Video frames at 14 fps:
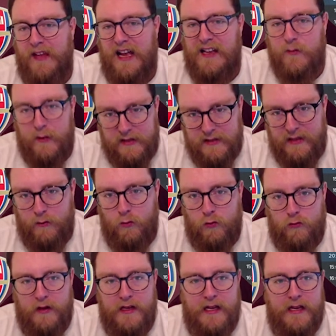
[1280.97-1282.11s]
As we see, all
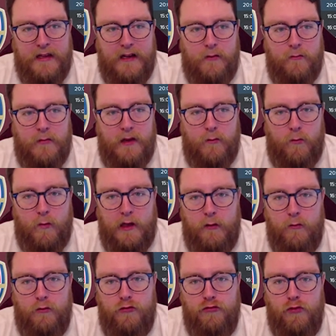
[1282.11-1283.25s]
green here. That one
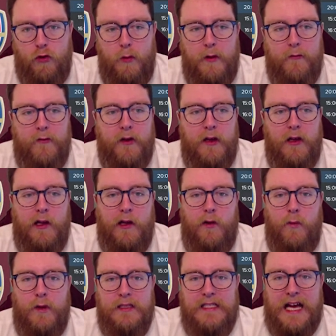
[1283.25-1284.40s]
little draw with
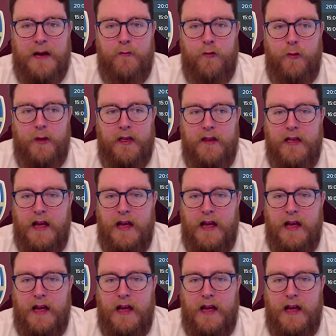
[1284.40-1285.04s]
West Ham ruining